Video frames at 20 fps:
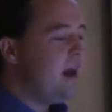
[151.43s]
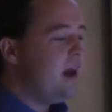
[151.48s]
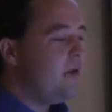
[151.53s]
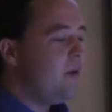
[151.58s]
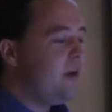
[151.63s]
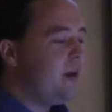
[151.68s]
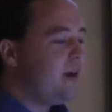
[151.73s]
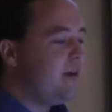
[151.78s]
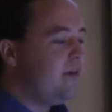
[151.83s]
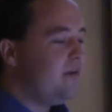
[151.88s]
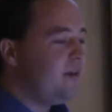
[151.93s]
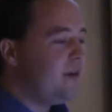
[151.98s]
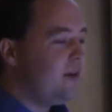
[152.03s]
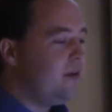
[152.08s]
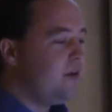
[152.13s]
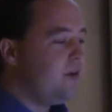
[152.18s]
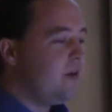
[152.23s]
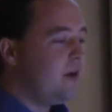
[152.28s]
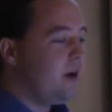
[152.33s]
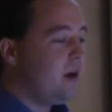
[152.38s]
We can
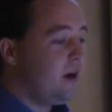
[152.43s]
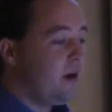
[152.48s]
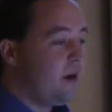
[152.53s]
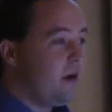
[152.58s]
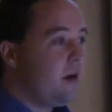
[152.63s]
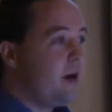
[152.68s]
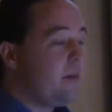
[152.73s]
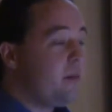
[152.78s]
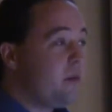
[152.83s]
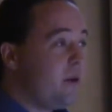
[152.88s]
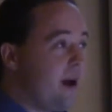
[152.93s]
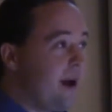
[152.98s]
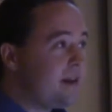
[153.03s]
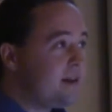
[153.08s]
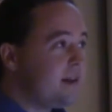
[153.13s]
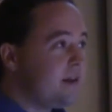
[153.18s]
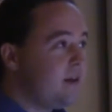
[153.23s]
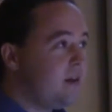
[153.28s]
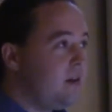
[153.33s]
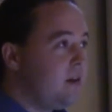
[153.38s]
view
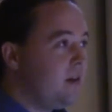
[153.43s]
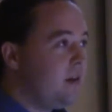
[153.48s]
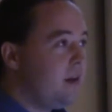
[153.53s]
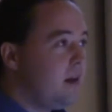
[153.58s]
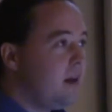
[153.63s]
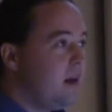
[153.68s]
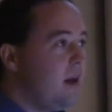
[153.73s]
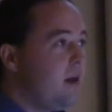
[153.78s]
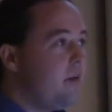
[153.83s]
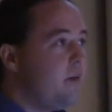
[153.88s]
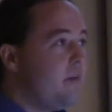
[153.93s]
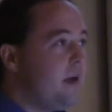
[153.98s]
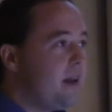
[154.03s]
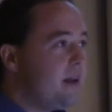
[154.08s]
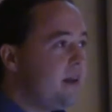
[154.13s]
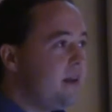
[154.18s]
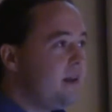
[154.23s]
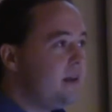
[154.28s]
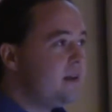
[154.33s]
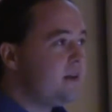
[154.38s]
practical
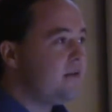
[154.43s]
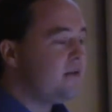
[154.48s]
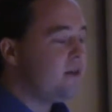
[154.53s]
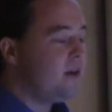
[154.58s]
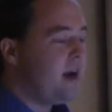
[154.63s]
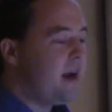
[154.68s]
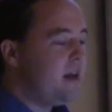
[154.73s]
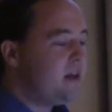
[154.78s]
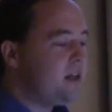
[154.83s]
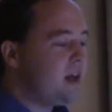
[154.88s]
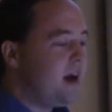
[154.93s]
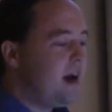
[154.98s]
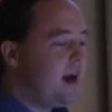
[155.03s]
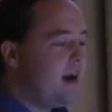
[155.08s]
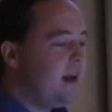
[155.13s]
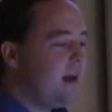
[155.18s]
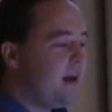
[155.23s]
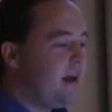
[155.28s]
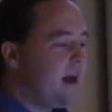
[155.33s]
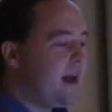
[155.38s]
methods for
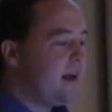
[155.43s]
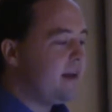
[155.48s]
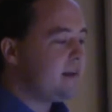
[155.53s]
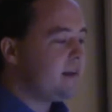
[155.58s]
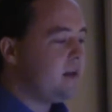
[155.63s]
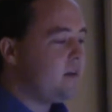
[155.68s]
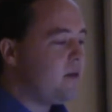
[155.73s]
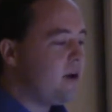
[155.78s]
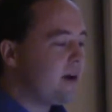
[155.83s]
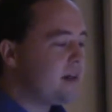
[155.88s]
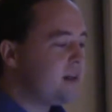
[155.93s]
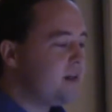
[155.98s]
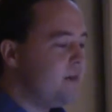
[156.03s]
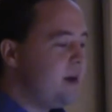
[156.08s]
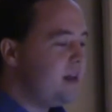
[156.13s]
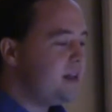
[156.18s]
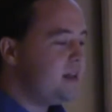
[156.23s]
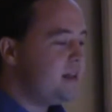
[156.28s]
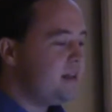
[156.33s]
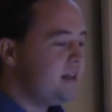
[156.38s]
AGI as
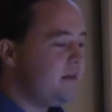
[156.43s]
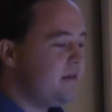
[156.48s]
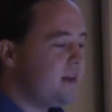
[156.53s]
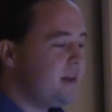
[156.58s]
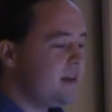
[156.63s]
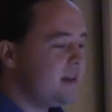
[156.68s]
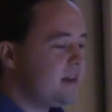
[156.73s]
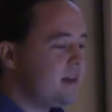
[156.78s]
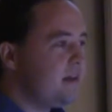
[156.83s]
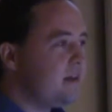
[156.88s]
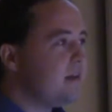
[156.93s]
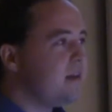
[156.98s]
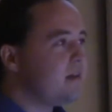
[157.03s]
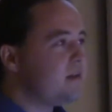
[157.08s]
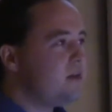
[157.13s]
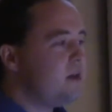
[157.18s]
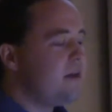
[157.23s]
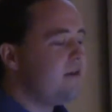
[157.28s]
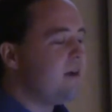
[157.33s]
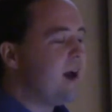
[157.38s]
approximations of this
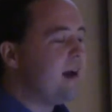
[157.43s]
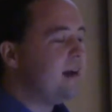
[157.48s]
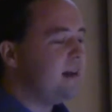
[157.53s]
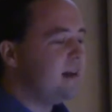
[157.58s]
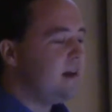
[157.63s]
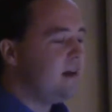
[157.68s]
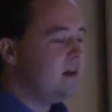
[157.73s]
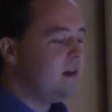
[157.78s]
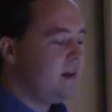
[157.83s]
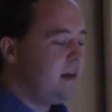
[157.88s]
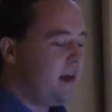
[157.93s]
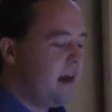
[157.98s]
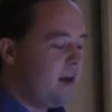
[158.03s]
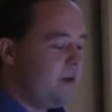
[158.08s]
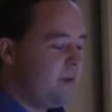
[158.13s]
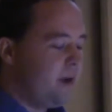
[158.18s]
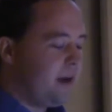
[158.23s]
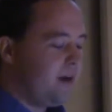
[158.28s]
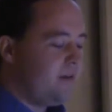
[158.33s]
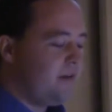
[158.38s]
sort of ideal, and
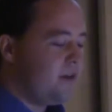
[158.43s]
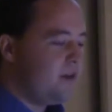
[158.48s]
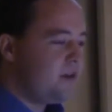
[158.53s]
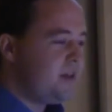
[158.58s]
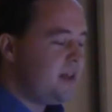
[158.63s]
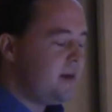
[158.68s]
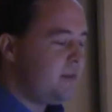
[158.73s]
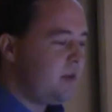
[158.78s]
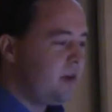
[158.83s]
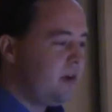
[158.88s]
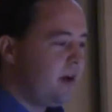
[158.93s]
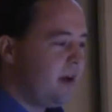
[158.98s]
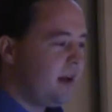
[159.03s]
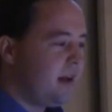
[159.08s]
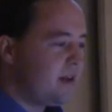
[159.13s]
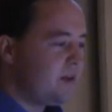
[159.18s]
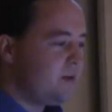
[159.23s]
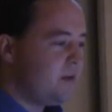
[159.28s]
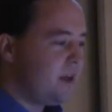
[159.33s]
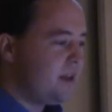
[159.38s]
we can view deep learning
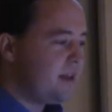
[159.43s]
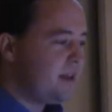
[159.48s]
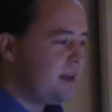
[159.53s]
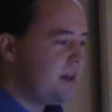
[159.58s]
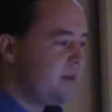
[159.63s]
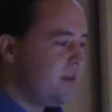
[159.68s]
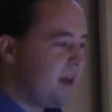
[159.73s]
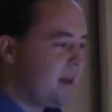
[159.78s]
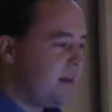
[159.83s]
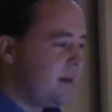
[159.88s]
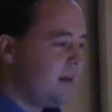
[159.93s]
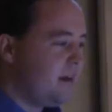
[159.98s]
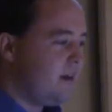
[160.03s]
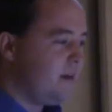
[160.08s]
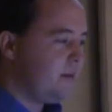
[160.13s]
as one such method.